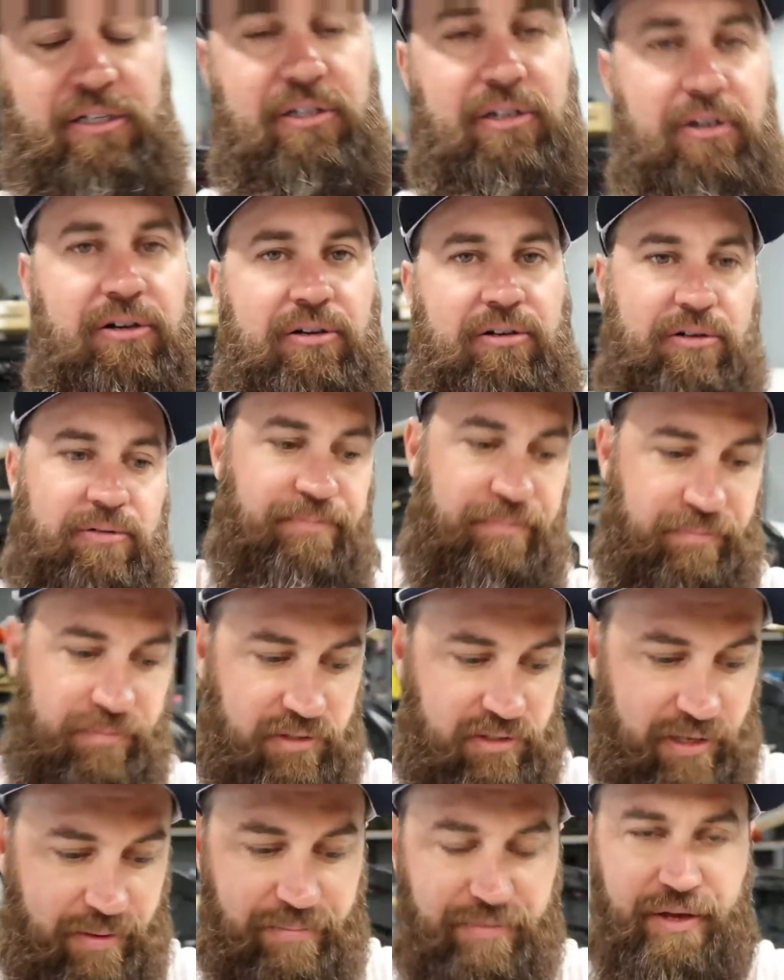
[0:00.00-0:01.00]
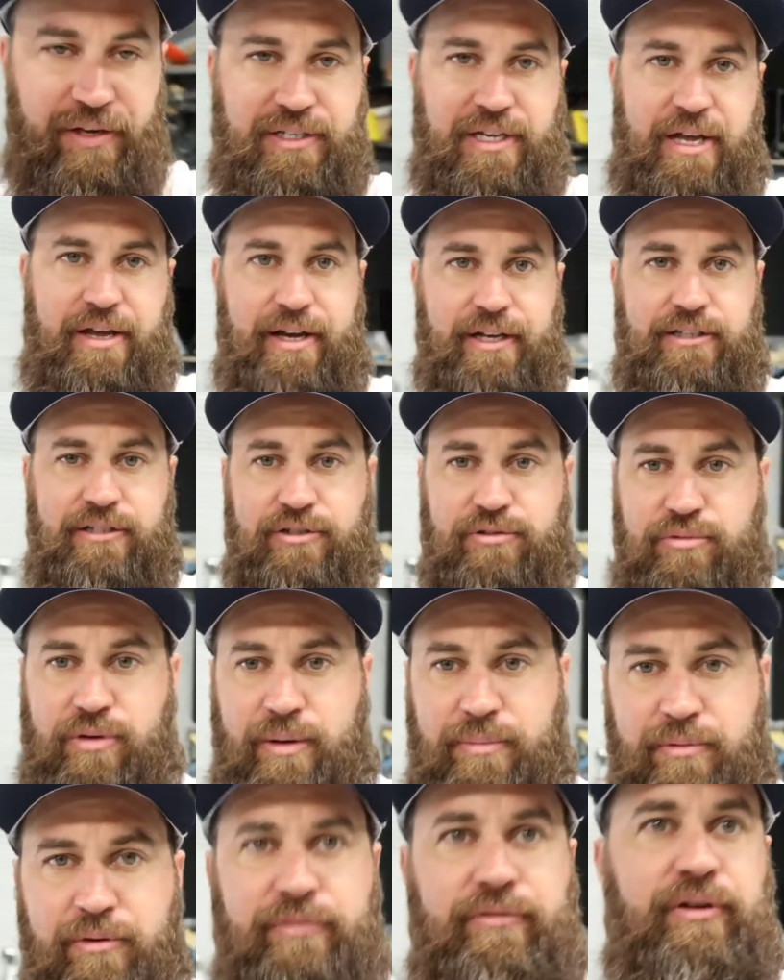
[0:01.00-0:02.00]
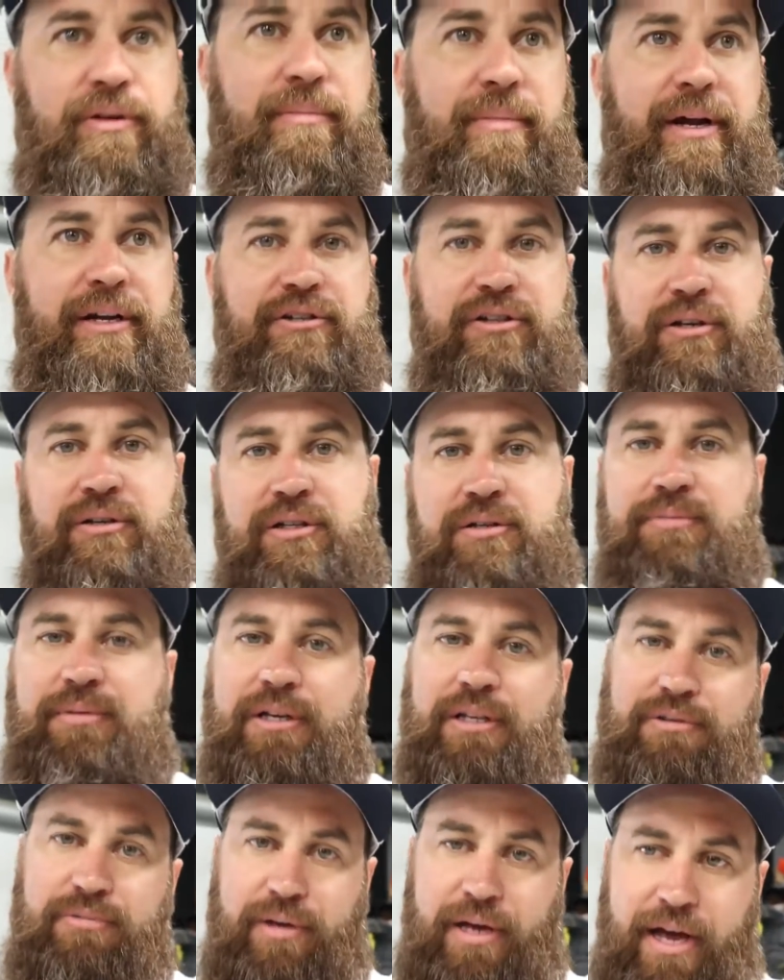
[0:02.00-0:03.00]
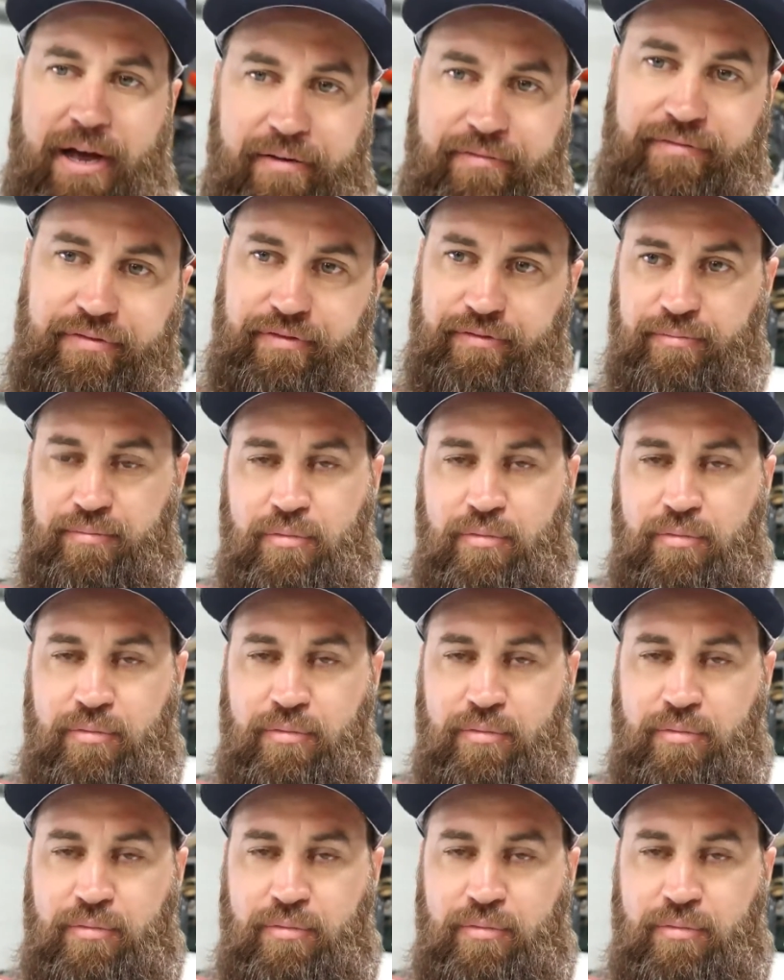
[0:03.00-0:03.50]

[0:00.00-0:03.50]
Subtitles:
So some things I like to swap over to metric just because we have